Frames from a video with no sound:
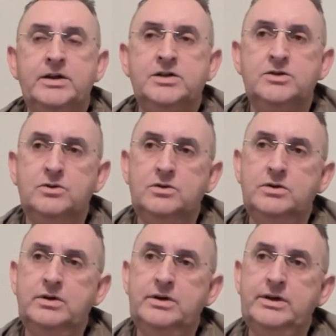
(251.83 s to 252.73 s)

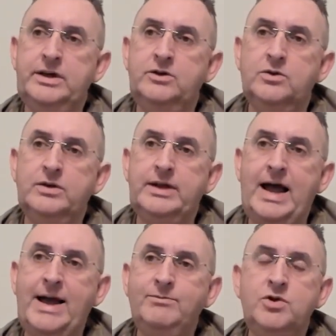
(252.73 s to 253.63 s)
So, you know,
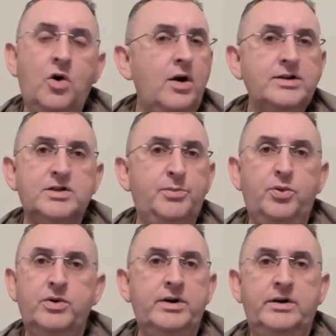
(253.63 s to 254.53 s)
I'm not a
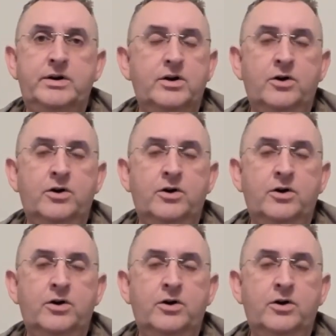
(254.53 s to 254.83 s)
supporter